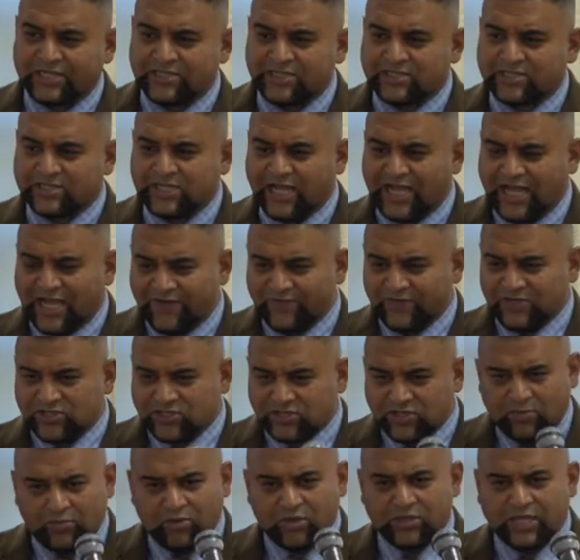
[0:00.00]
to say I have a
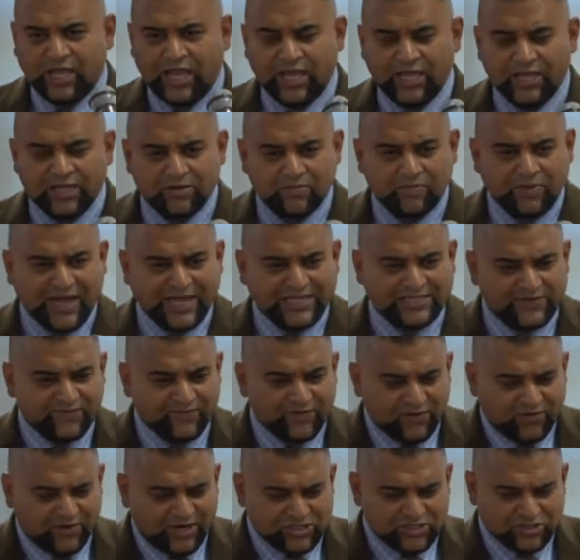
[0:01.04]
sommelier in passive
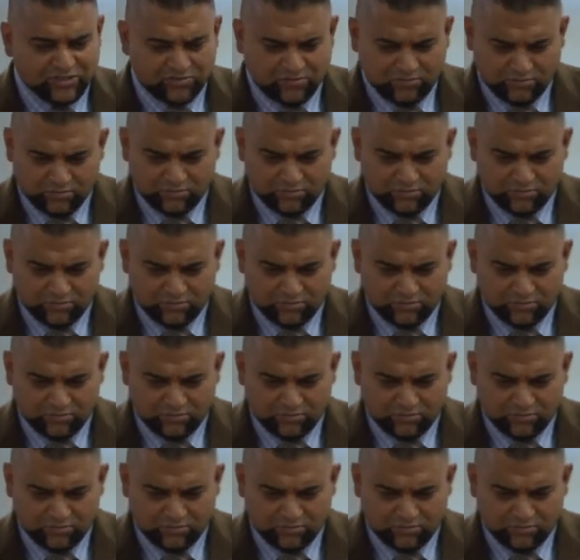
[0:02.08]
aggression.